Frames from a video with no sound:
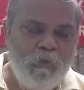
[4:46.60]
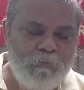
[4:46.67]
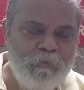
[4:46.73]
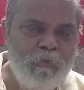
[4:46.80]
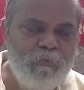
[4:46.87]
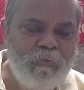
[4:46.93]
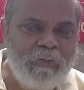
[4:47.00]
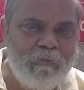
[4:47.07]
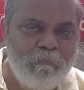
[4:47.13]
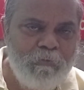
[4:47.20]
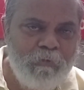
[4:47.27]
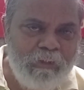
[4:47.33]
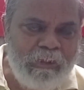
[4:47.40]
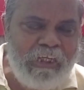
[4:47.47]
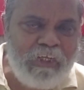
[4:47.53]
due to the
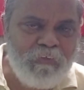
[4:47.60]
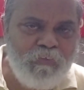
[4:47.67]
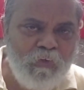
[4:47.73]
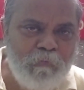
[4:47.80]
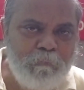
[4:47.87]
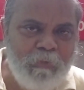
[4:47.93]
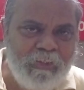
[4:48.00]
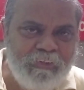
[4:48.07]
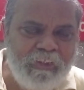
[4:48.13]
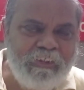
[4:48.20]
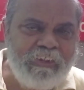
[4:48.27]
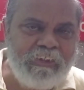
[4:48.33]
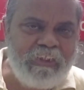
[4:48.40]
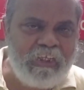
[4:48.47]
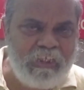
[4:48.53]
electron present
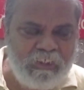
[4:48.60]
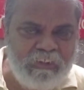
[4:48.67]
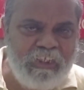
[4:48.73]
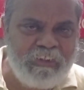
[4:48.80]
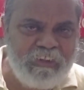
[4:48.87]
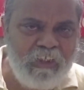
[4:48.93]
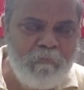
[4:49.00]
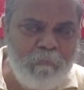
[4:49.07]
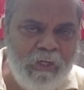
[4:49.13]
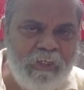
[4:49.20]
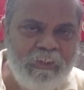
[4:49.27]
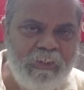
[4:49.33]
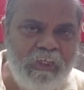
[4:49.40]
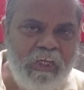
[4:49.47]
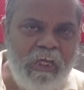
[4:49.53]
in the conduction band,